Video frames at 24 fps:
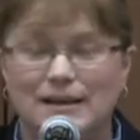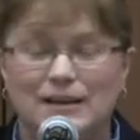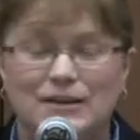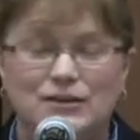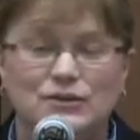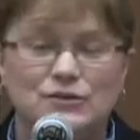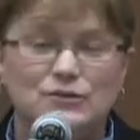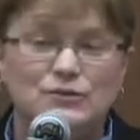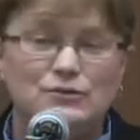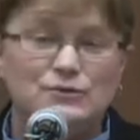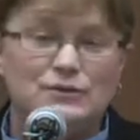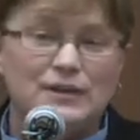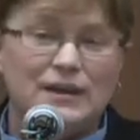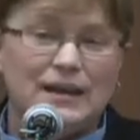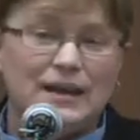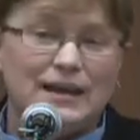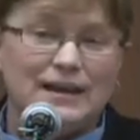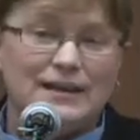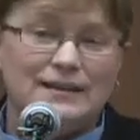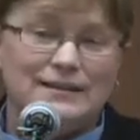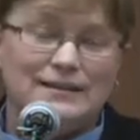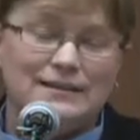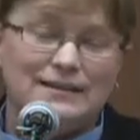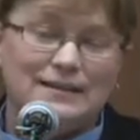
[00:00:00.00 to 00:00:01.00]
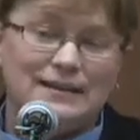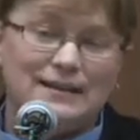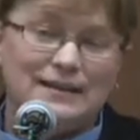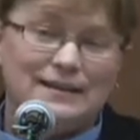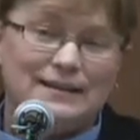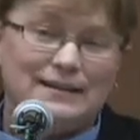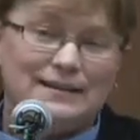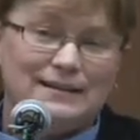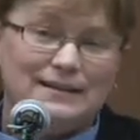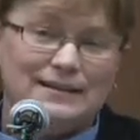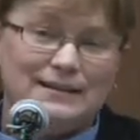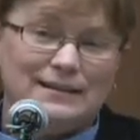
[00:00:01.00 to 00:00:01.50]
You can.
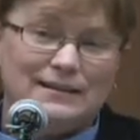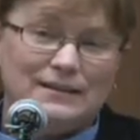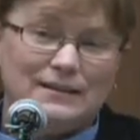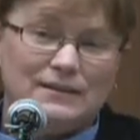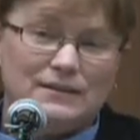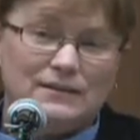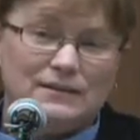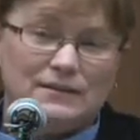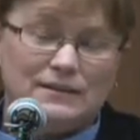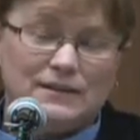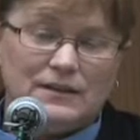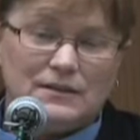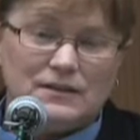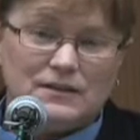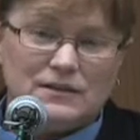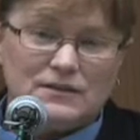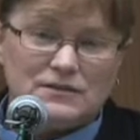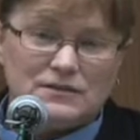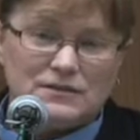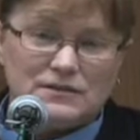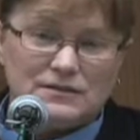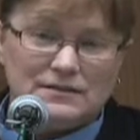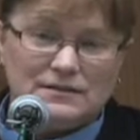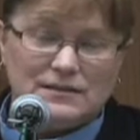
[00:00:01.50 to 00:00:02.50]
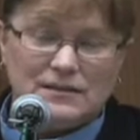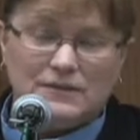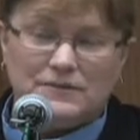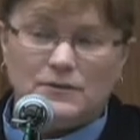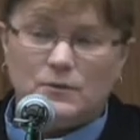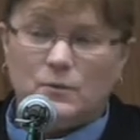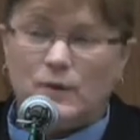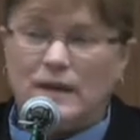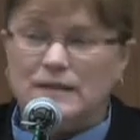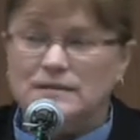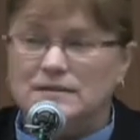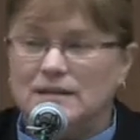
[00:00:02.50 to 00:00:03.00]
There's
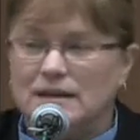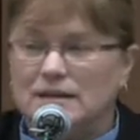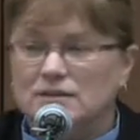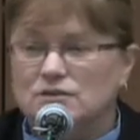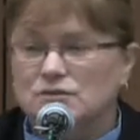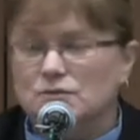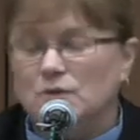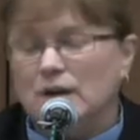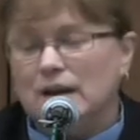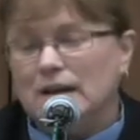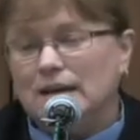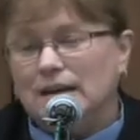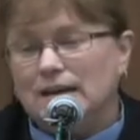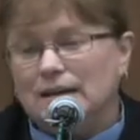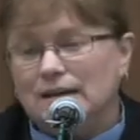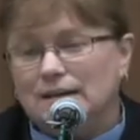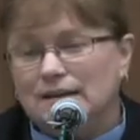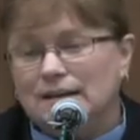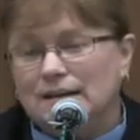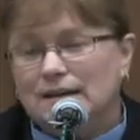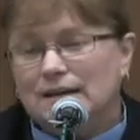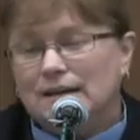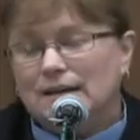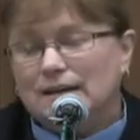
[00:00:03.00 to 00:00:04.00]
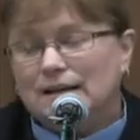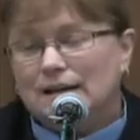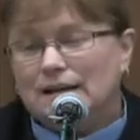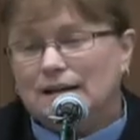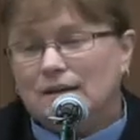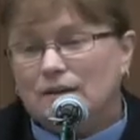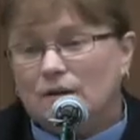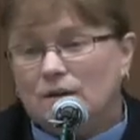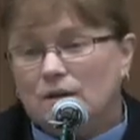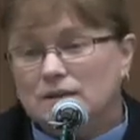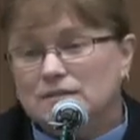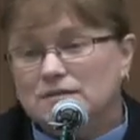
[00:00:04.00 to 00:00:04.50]
different ways to get training.
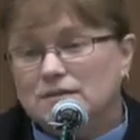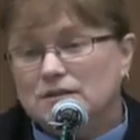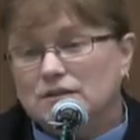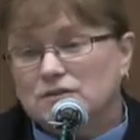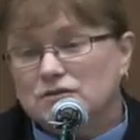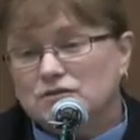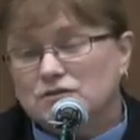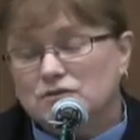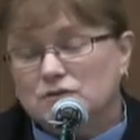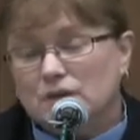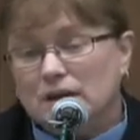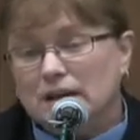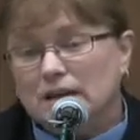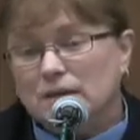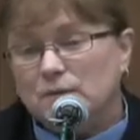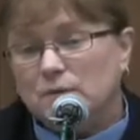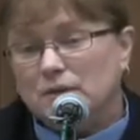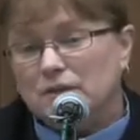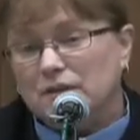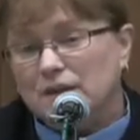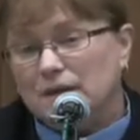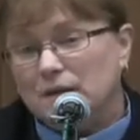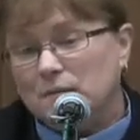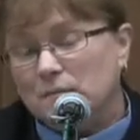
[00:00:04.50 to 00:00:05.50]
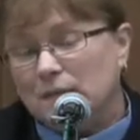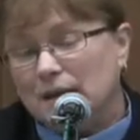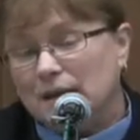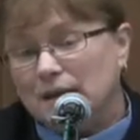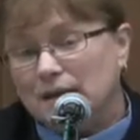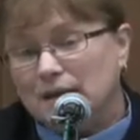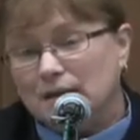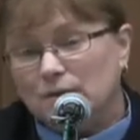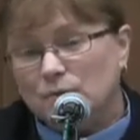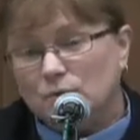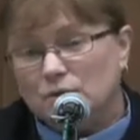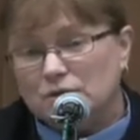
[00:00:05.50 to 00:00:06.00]
Also, there's training within
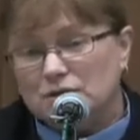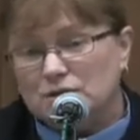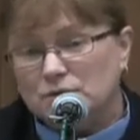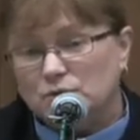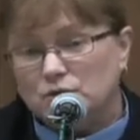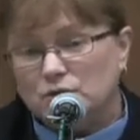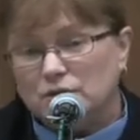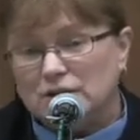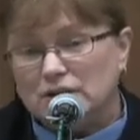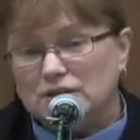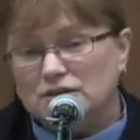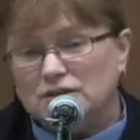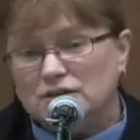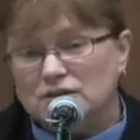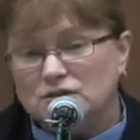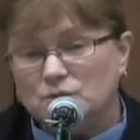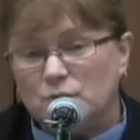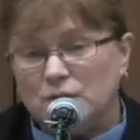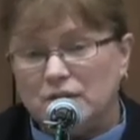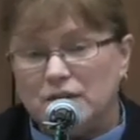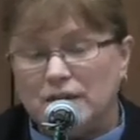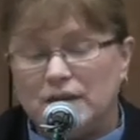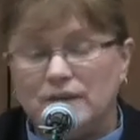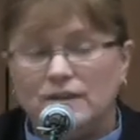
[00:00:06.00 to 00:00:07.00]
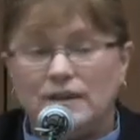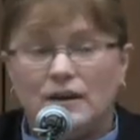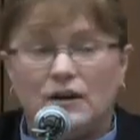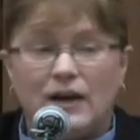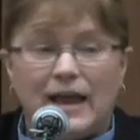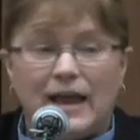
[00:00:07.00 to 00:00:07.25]
many worship traditions within their